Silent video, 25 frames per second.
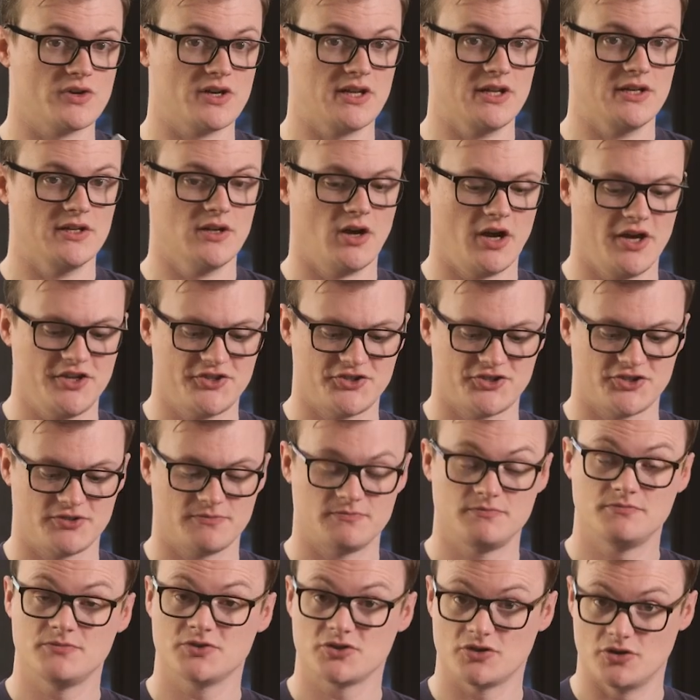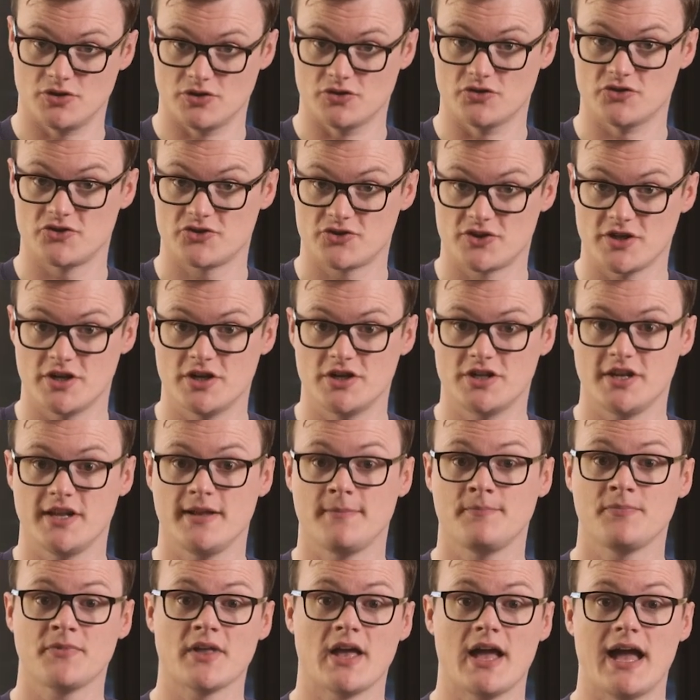really nice, it's good and
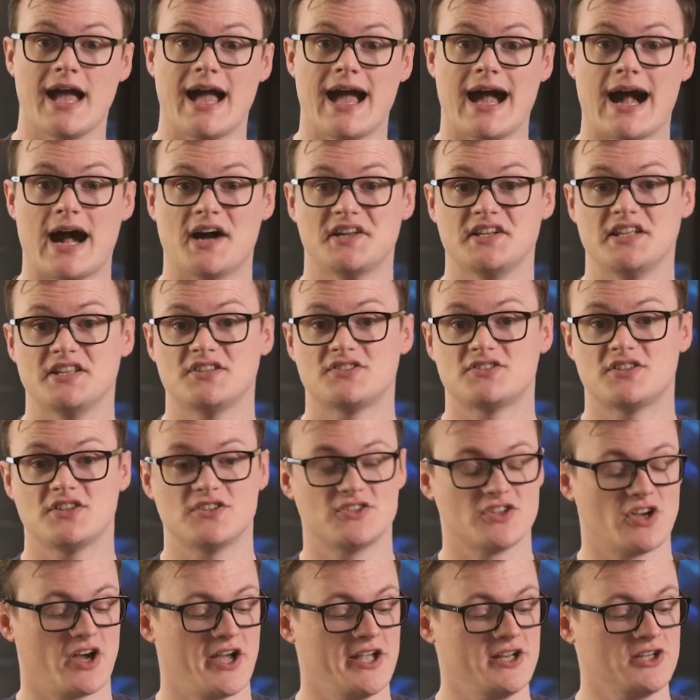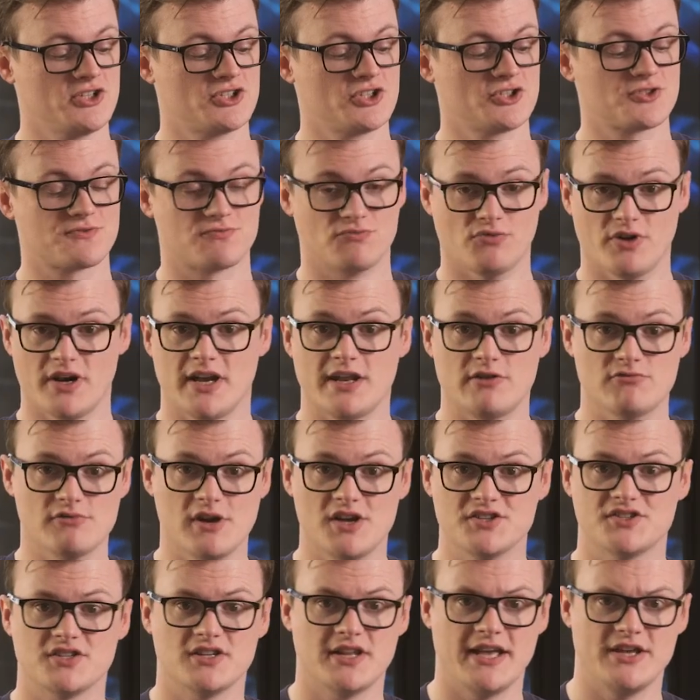sturdy, and its design just really
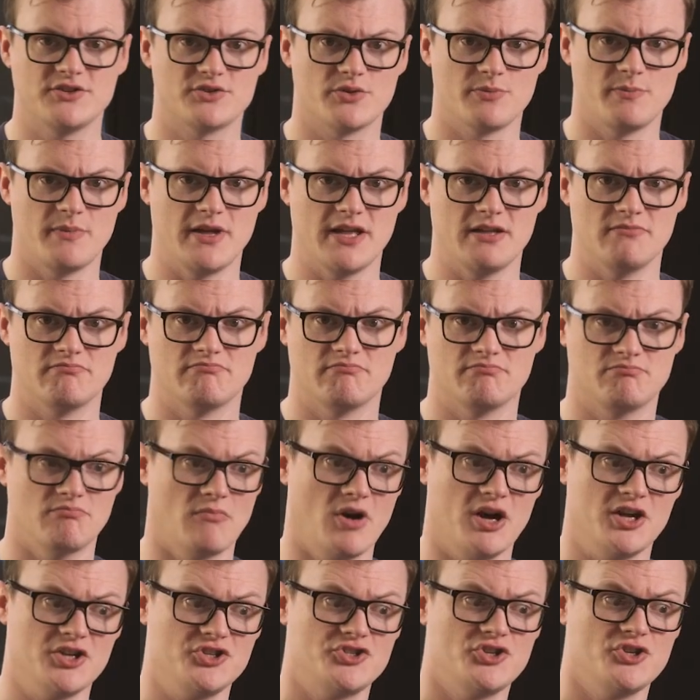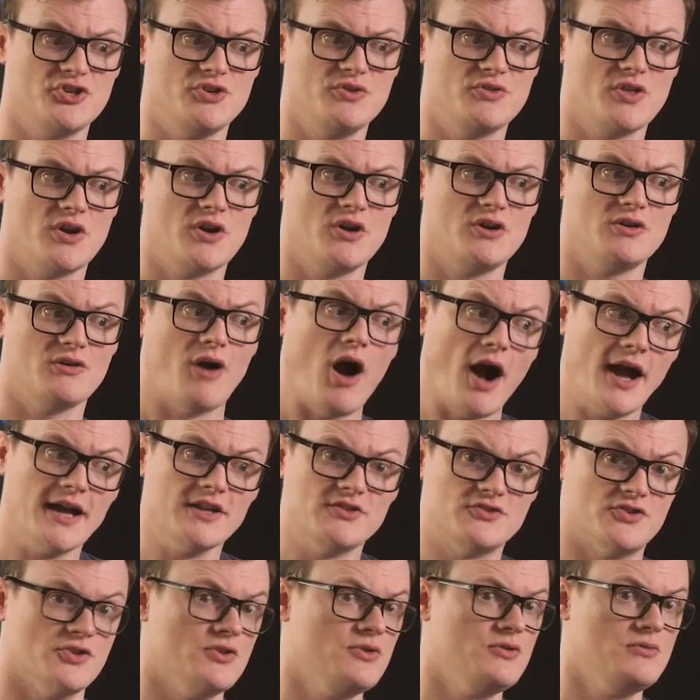resonates with me. Mind you, though,
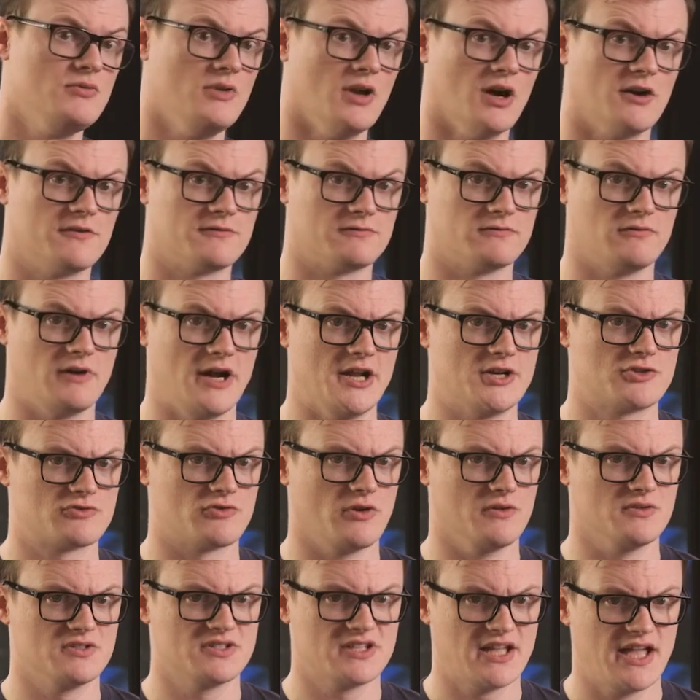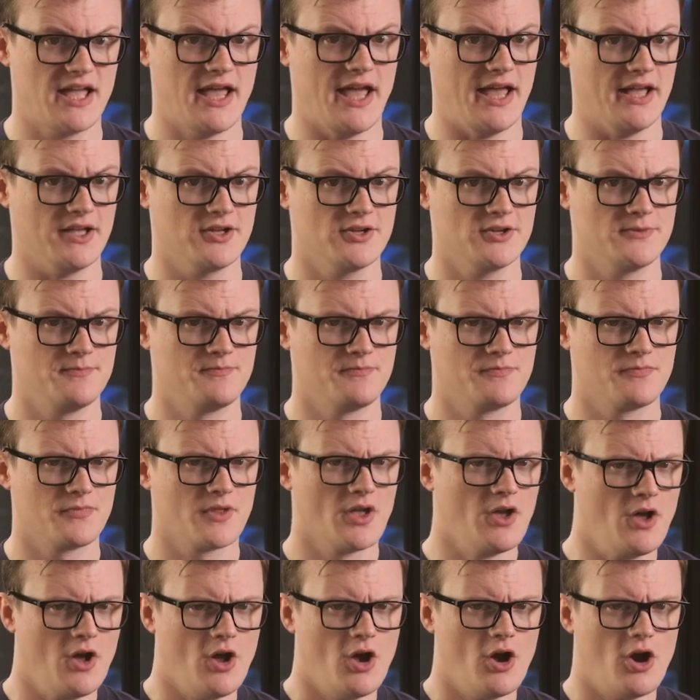I do love retro tech.
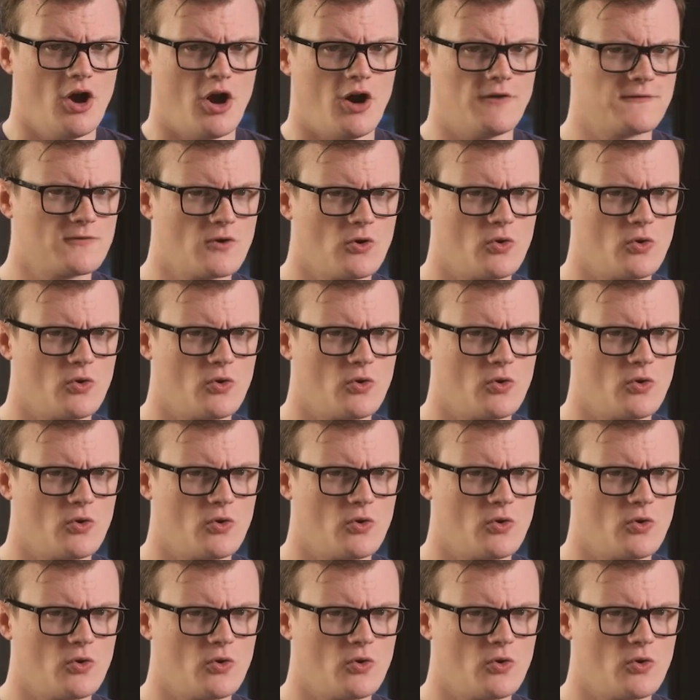Of